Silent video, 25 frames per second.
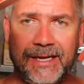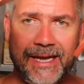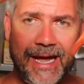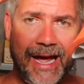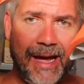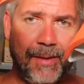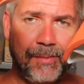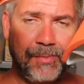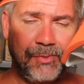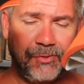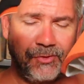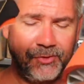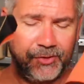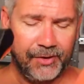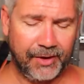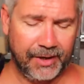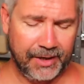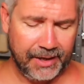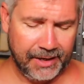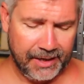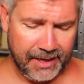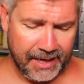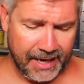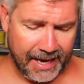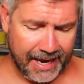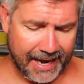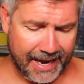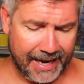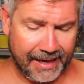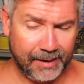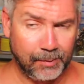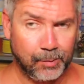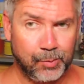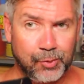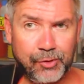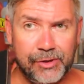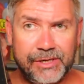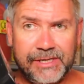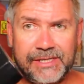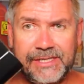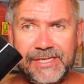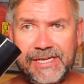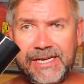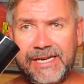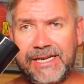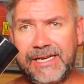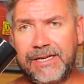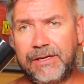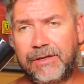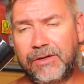caps and
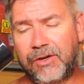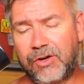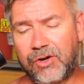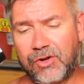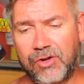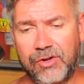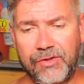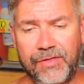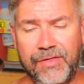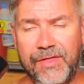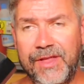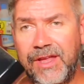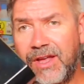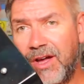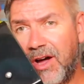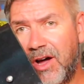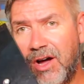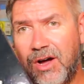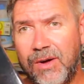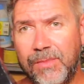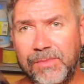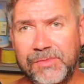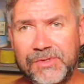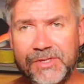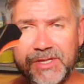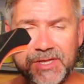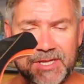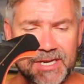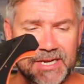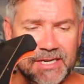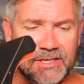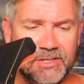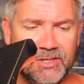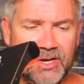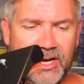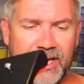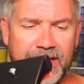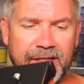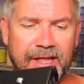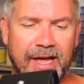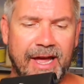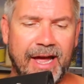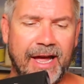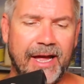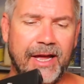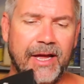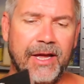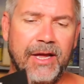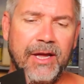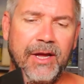printing on the arms and things like
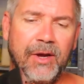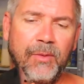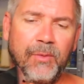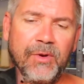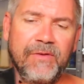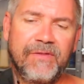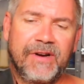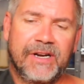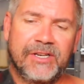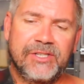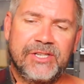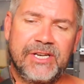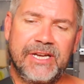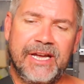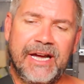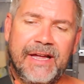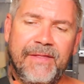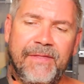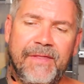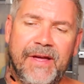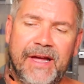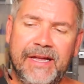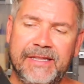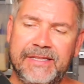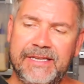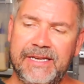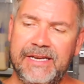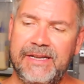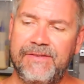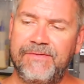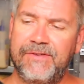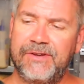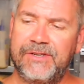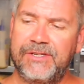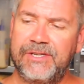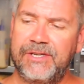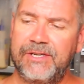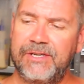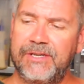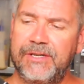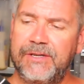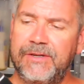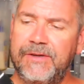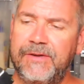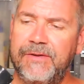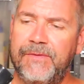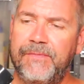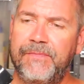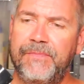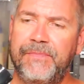that. We've actually had that delivered
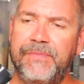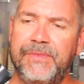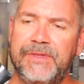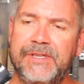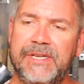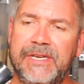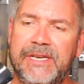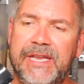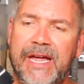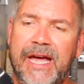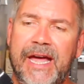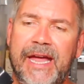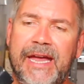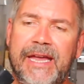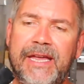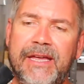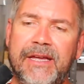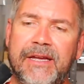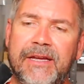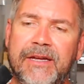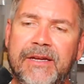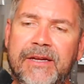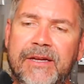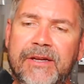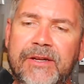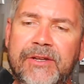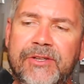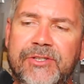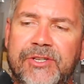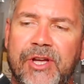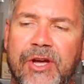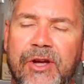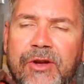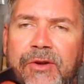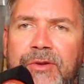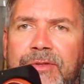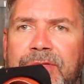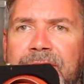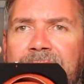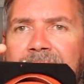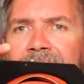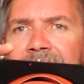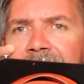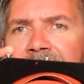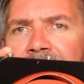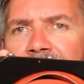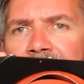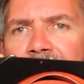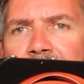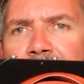today, so
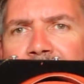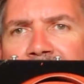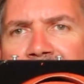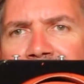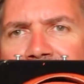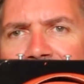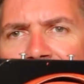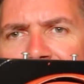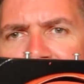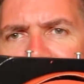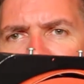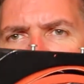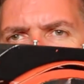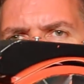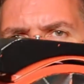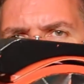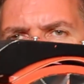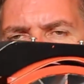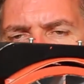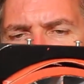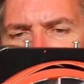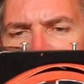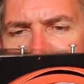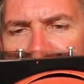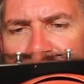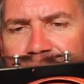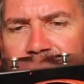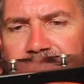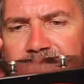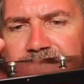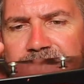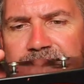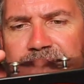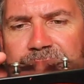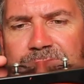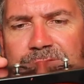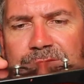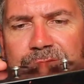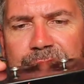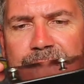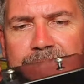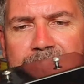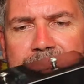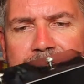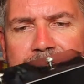that can be pressed onto